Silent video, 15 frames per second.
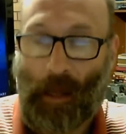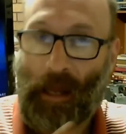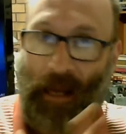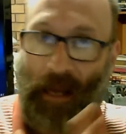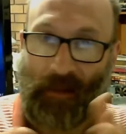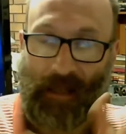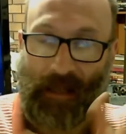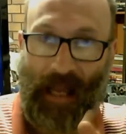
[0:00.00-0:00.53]

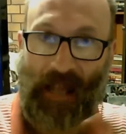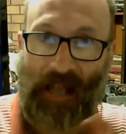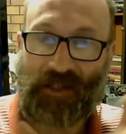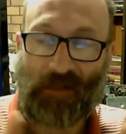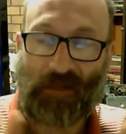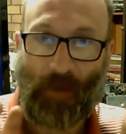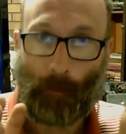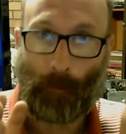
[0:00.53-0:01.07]
In the case
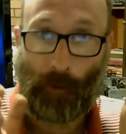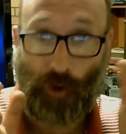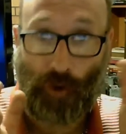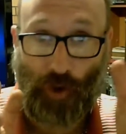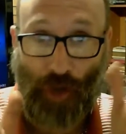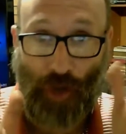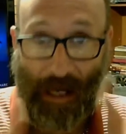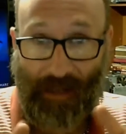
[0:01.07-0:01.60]
of a
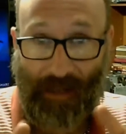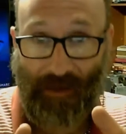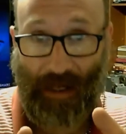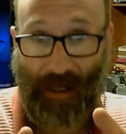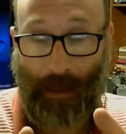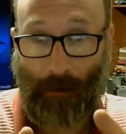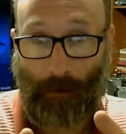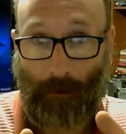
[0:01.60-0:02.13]
projector,
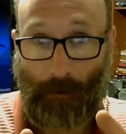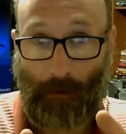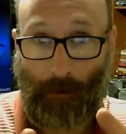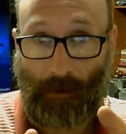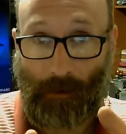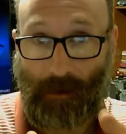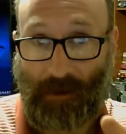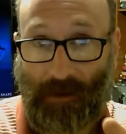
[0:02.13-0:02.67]

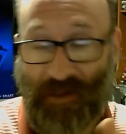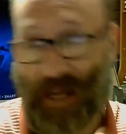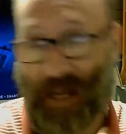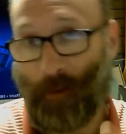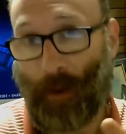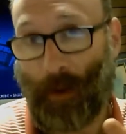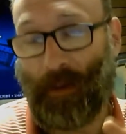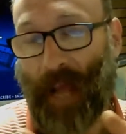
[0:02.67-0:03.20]
say
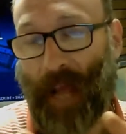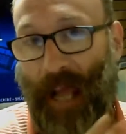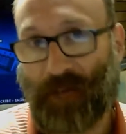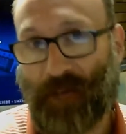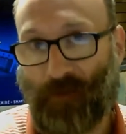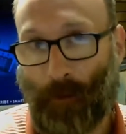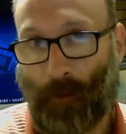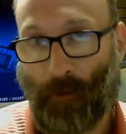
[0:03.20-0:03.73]
one that
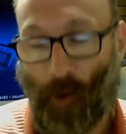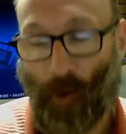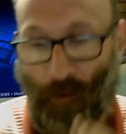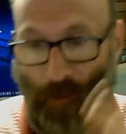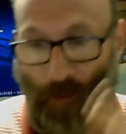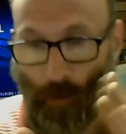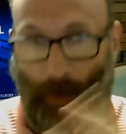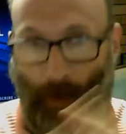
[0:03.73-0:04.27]
hangs from the
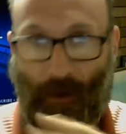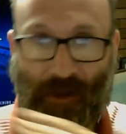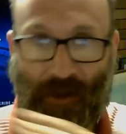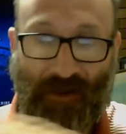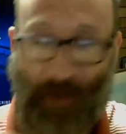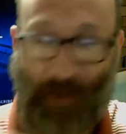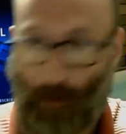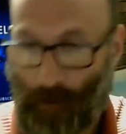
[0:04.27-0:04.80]
roof or one that you
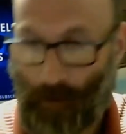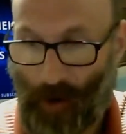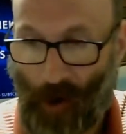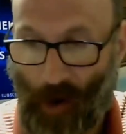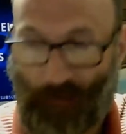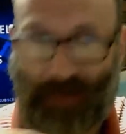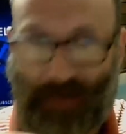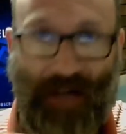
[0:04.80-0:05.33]
sit on a
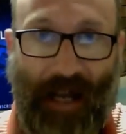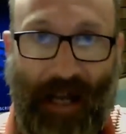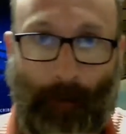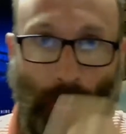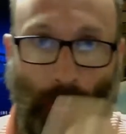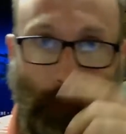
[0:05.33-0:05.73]
coffee table,